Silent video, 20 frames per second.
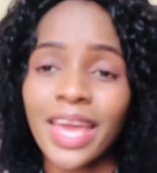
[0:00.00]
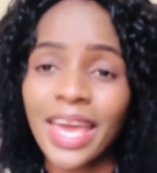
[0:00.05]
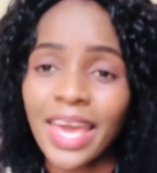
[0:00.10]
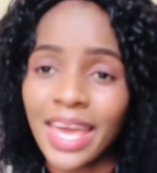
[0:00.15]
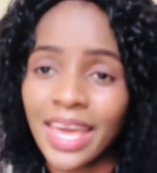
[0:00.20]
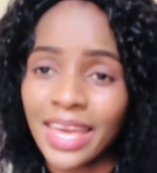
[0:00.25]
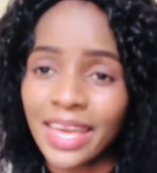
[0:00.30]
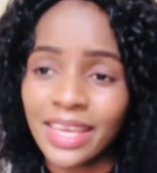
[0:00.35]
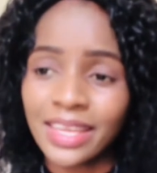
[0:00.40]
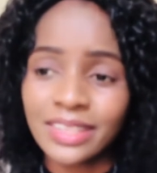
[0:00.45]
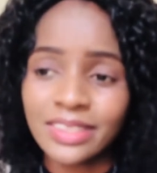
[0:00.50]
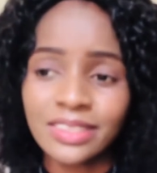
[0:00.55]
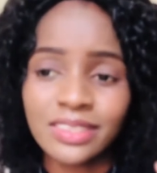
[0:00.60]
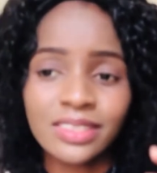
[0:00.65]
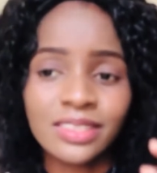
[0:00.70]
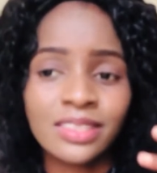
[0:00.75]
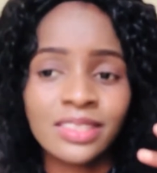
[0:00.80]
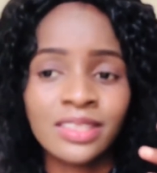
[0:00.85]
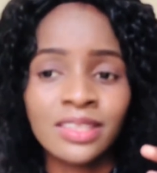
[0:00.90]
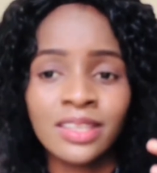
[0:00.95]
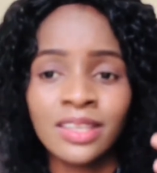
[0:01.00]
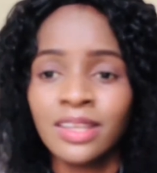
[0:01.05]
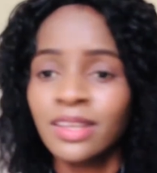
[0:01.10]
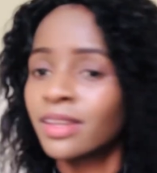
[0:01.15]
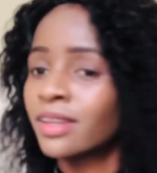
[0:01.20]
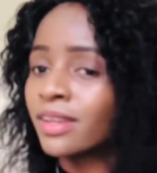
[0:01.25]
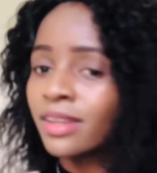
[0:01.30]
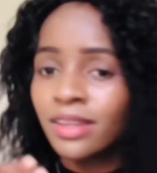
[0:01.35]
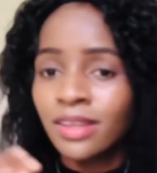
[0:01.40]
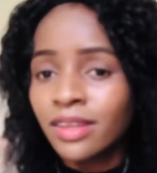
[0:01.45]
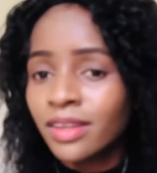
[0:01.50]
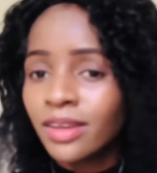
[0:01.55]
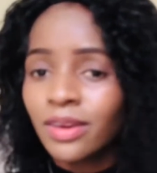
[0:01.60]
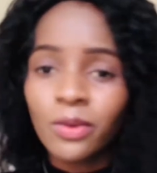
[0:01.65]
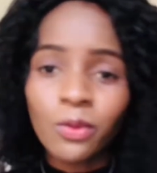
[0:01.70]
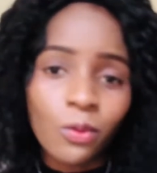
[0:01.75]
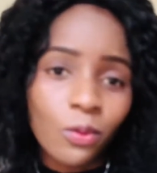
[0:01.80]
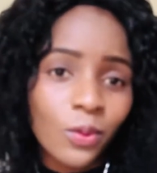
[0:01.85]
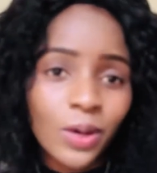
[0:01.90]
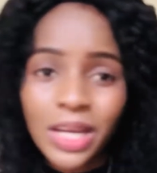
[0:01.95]
and
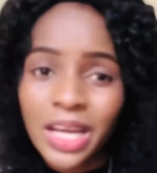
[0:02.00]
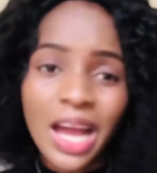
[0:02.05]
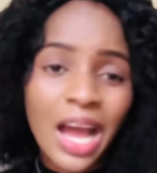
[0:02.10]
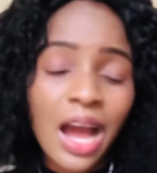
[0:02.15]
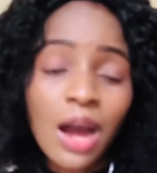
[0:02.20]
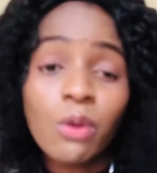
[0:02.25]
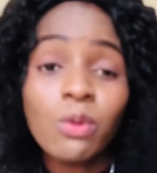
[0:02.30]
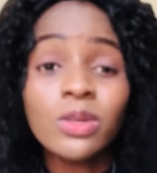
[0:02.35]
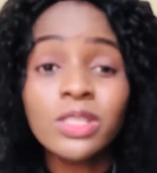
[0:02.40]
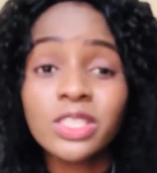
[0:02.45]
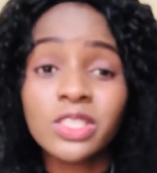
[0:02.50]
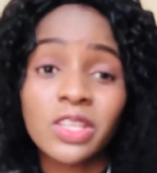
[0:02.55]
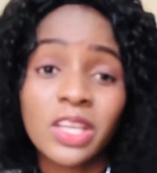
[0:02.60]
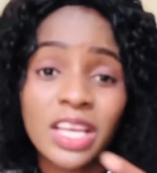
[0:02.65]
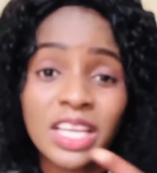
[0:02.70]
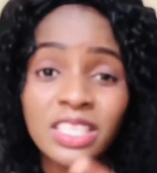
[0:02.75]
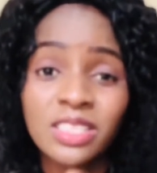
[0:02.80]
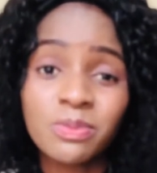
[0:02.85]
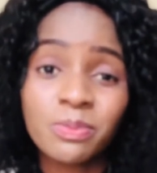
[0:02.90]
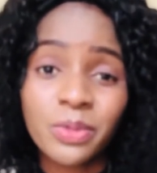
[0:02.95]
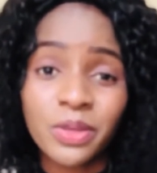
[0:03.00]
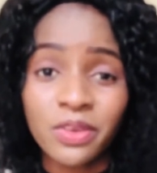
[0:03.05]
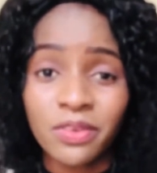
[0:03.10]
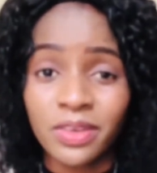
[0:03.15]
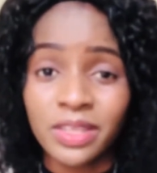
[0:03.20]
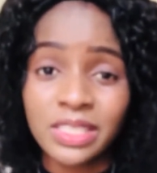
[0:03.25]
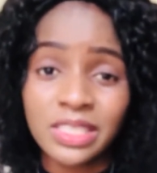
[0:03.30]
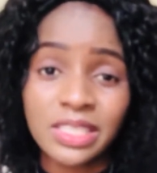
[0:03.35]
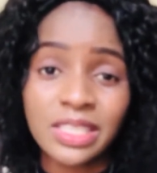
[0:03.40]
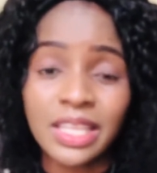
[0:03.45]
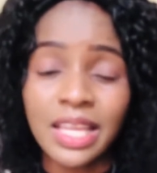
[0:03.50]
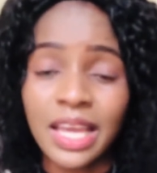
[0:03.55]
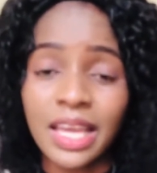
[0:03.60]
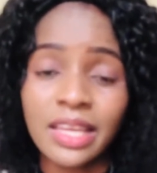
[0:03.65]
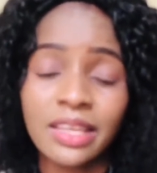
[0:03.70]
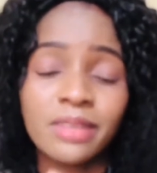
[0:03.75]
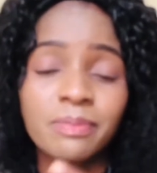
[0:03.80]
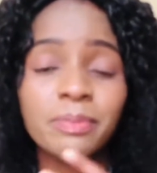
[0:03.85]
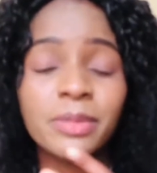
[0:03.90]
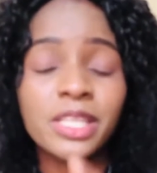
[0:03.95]
well, how was your experience
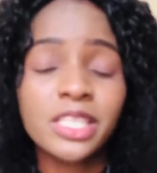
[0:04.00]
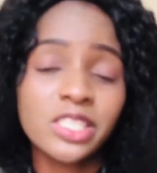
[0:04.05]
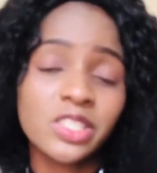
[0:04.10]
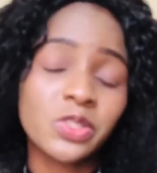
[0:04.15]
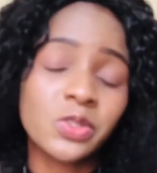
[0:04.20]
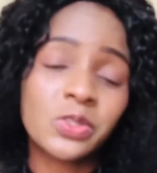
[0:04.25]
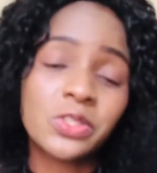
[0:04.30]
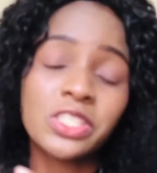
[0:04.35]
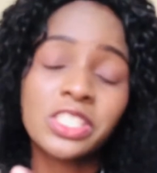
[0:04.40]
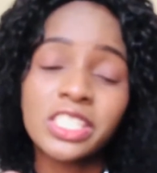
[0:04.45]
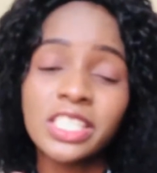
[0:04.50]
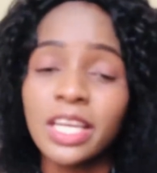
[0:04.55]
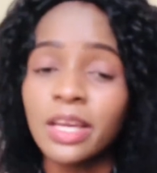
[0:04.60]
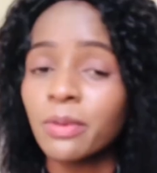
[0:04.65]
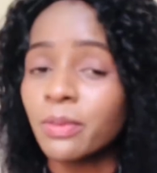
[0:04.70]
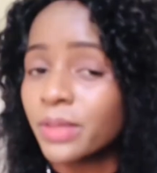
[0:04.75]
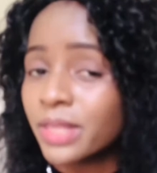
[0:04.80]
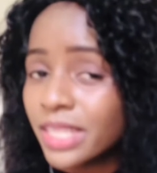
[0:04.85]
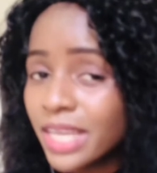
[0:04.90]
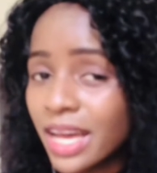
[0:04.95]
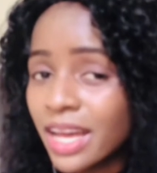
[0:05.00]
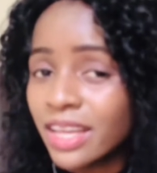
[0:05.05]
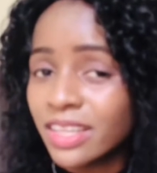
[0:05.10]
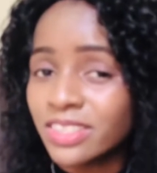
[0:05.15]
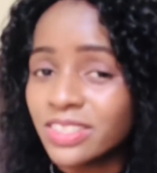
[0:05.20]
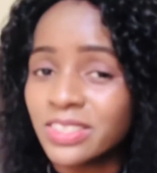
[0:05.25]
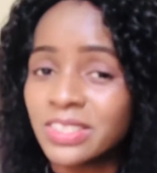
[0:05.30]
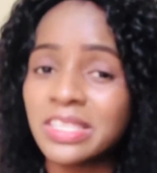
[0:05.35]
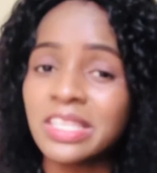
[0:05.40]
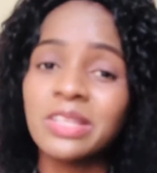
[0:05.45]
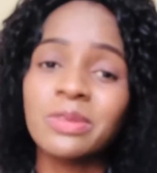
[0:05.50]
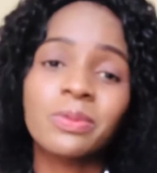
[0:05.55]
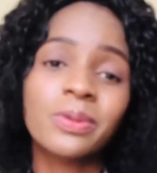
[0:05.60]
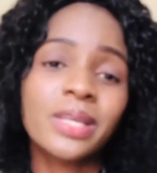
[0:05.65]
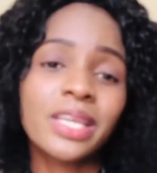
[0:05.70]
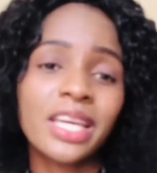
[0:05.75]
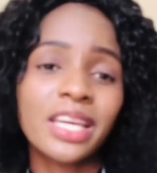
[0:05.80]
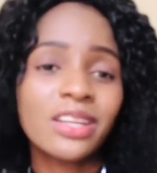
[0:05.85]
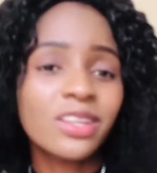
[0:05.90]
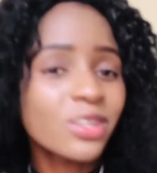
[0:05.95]
like? Please do share with us so that we
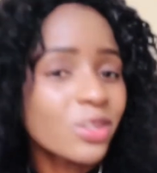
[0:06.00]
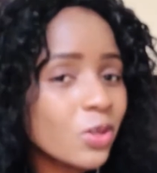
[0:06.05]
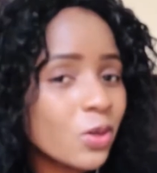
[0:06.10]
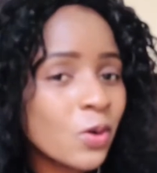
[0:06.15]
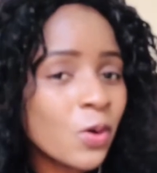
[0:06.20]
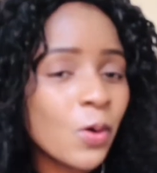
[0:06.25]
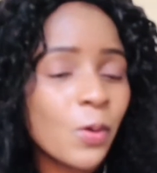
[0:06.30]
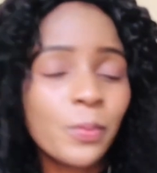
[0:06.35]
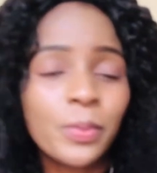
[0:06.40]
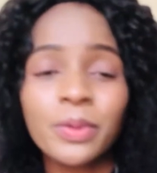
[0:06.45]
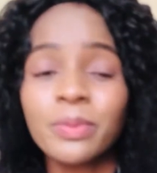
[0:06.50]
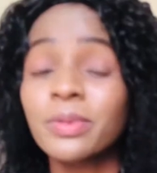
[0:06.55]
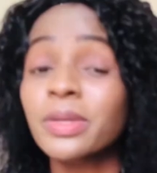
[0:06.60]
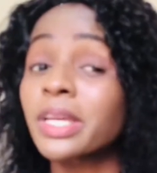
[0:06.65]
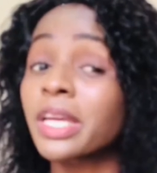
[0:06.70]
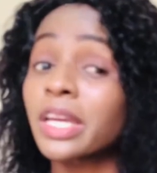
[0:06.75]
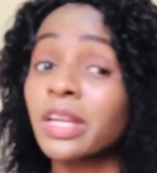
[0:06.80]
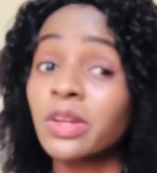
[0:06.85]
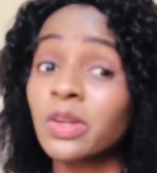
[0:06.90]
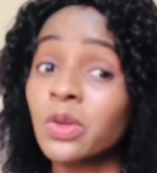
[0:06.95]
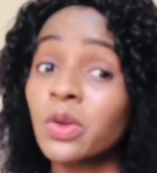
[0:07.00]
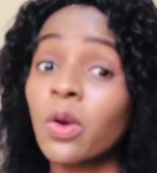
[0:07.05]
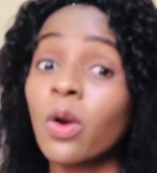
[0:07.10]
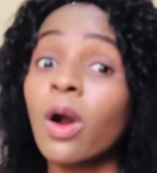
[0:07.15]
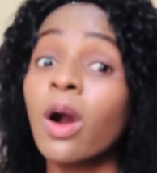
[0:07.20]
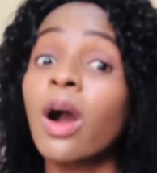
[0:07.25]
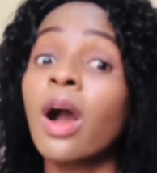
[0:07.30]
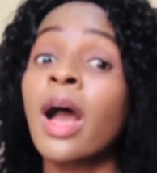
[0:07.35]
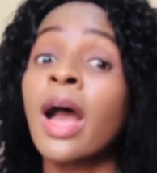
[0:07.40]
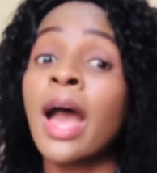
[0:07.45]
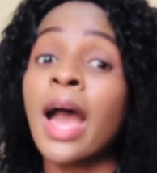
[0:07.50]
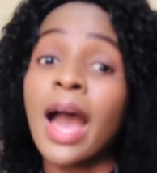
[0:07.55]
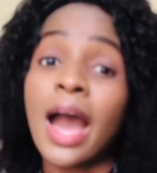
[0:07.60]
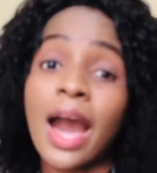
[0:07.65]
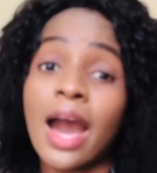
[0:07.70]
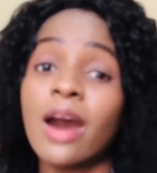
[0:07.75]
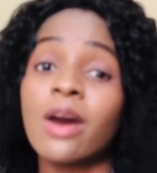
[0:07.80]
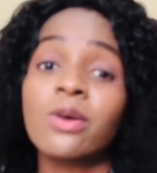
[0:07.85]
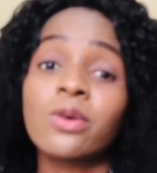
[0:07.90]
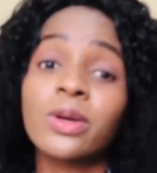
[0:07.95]
get to know, people get to know
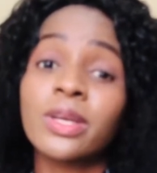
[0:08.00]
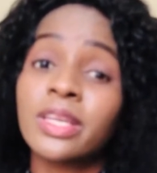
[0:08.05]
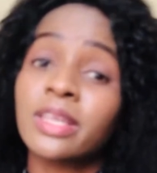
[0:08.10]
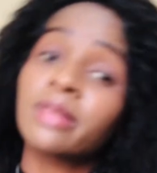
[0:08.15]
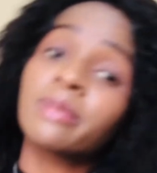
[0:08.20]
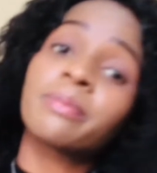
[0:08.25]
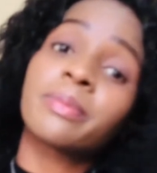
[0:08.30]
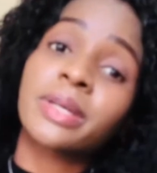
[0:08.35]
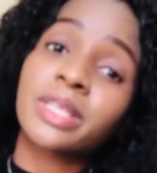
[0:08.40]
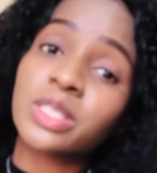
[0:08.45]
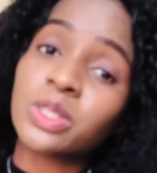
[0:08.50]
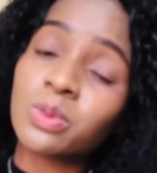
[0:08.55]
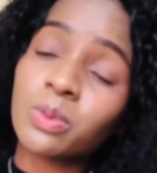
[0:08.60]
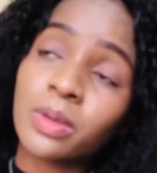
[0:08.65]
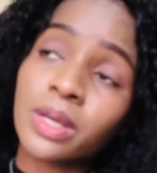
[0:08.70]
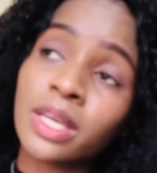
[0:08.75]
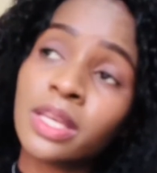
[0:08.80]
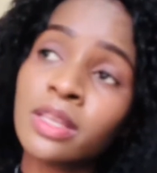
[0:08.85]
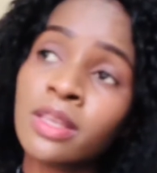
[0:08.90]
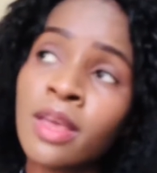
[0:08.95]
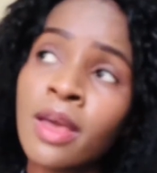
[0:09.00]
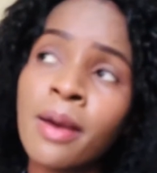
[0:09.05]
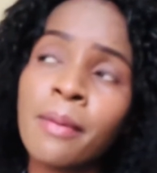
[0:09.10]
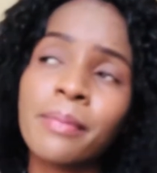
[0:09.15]
how Innbucks work.